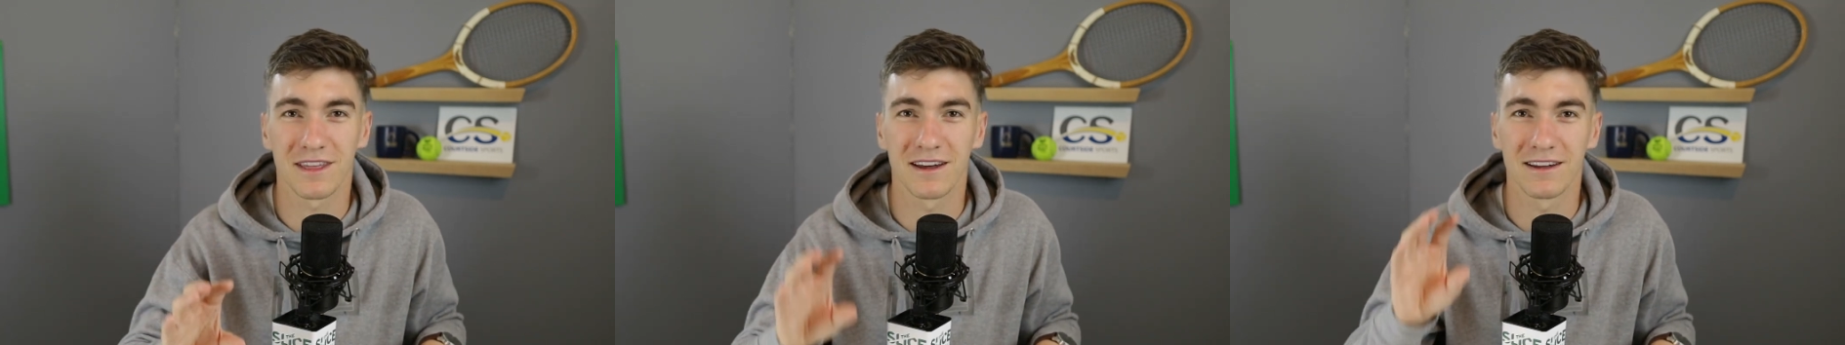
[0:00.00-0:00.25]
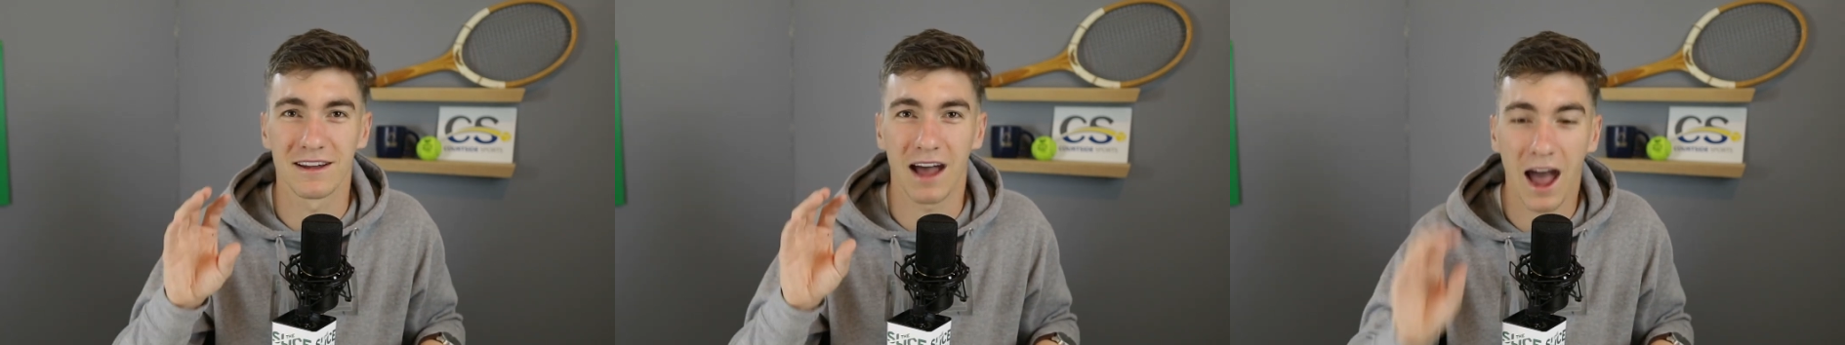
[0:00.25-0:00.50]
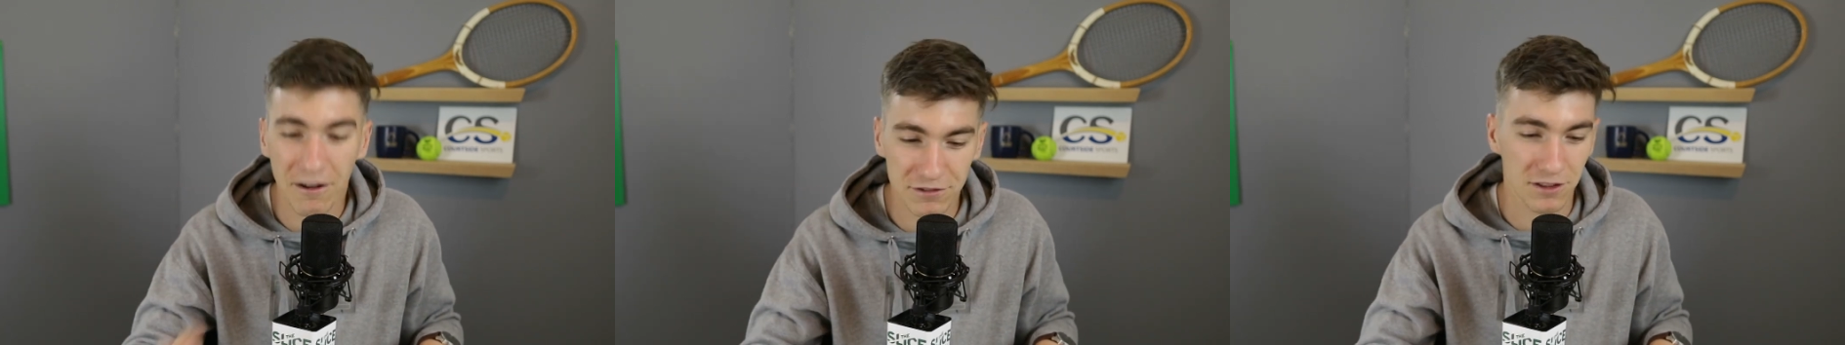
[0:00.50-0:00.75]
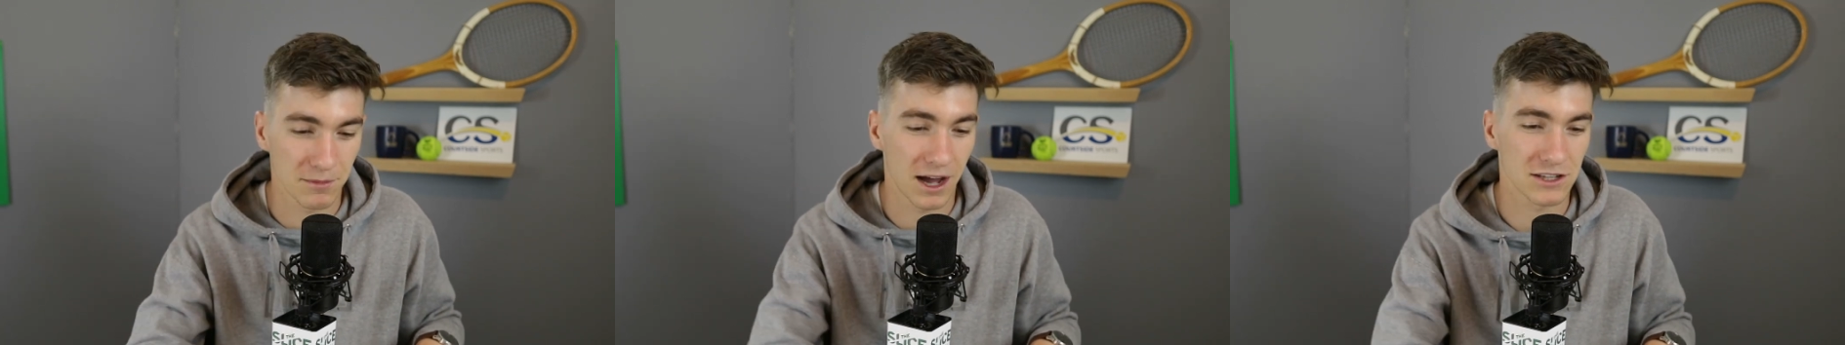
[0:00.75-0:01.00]
the
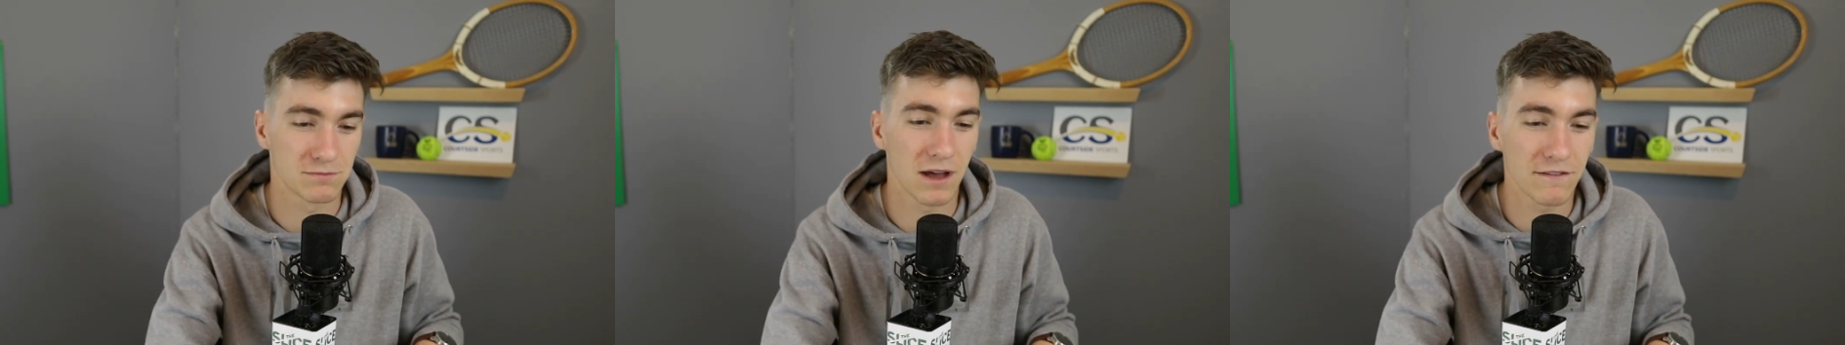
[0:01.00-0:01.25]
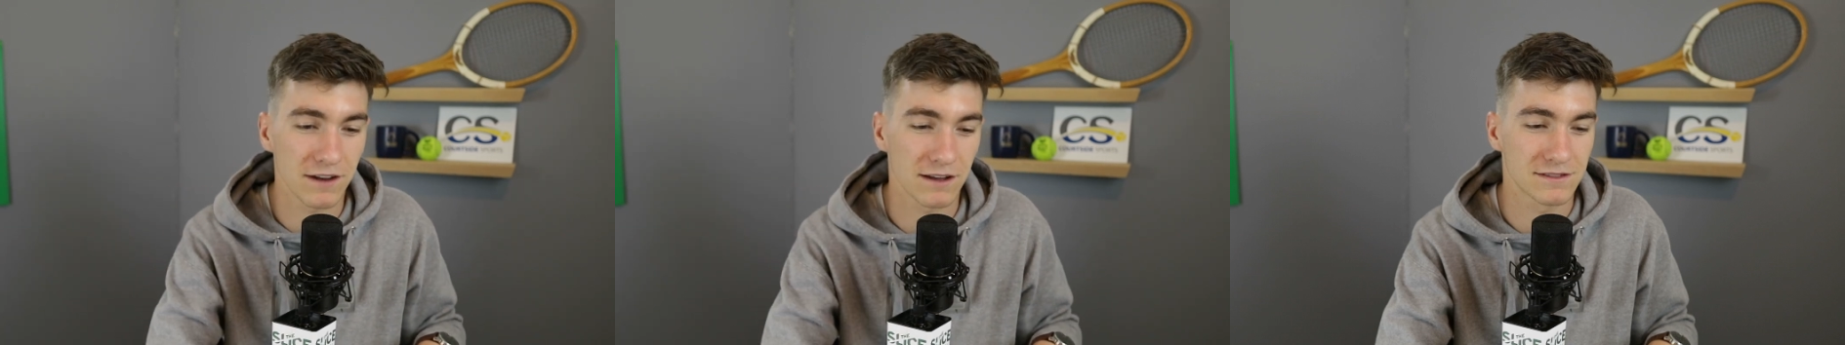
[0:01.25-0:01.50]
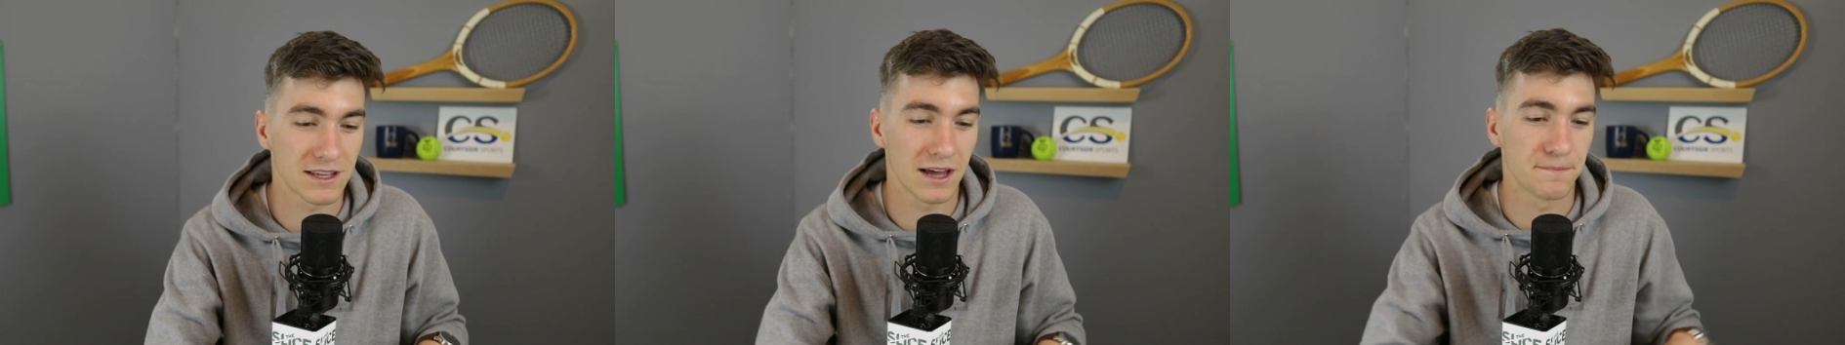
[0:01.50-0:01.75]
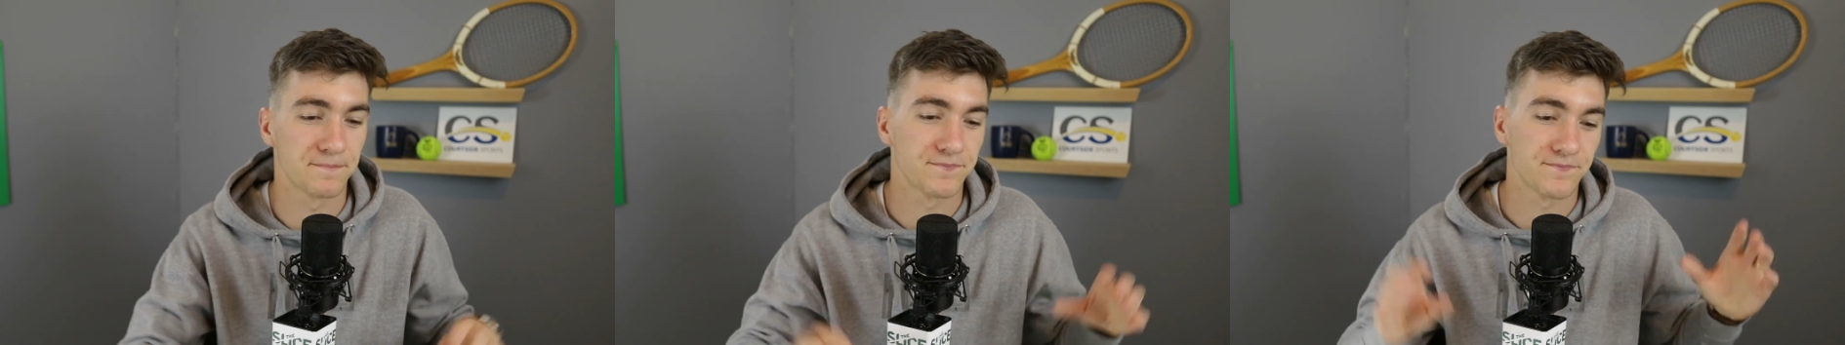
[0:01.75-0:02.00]
match. Medvedev
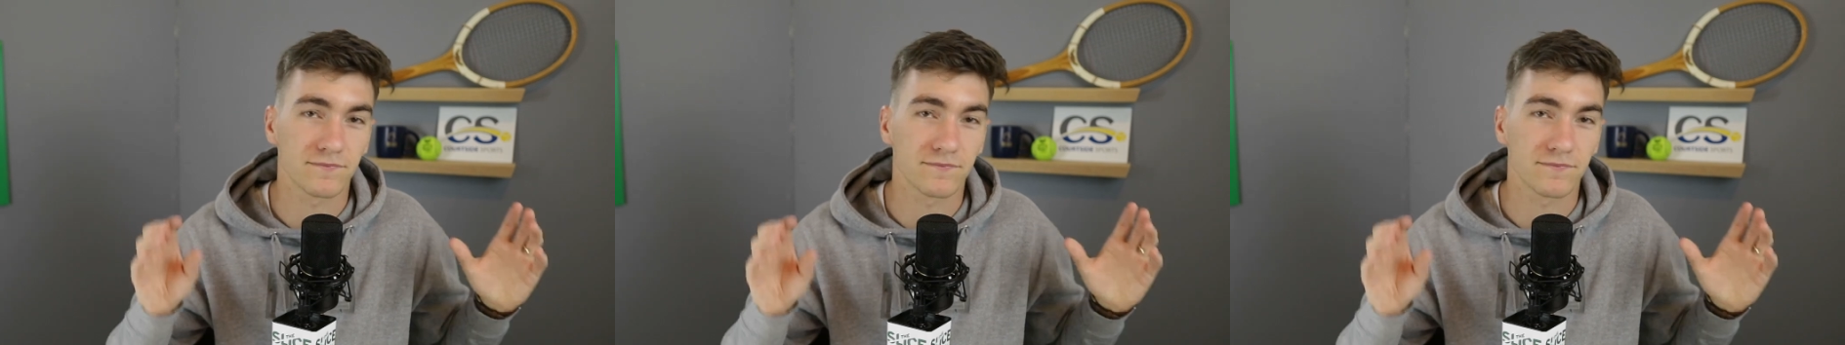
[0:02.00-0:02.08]
said